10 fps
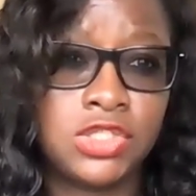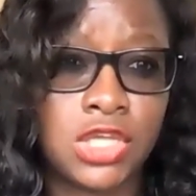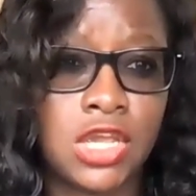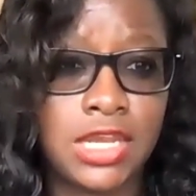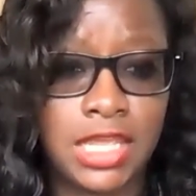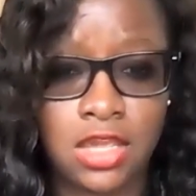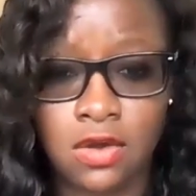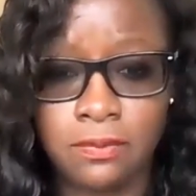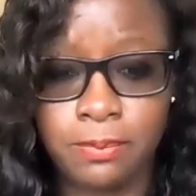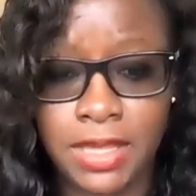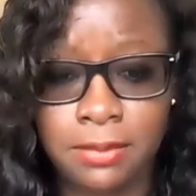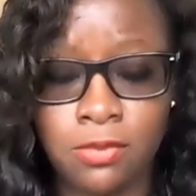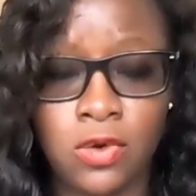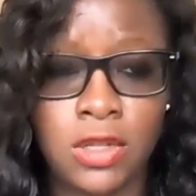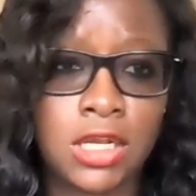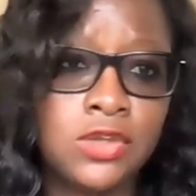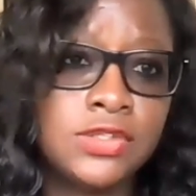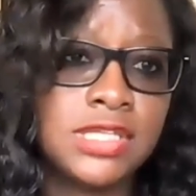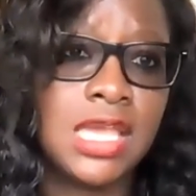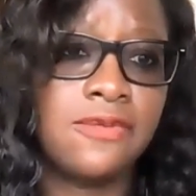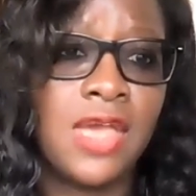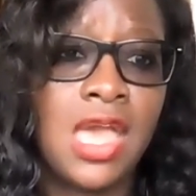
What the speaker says: journey of being more inclusive